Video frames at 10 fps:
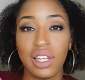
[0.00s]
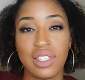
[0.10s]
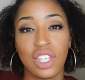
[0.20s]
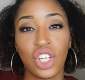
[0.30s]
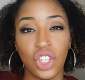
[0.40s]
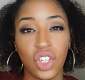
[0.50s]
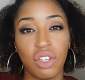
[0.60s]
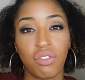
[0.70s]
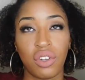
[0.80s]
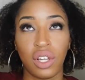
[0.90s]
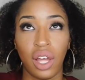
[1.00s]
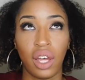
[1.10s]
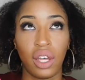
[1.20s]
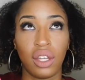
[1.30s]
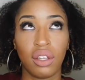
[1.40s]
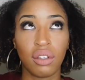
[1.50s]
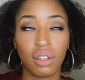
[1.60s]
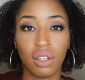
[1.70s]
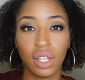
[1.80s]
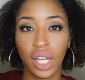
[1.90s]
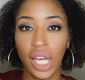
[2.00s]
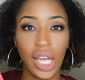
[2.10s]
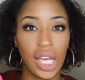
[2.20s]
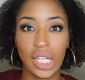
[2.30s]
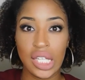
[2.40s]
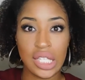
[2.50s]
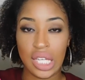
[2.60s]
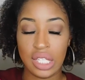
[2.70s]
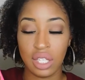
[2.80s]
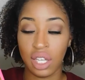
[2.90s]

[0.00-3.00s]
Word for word: is good for like any season.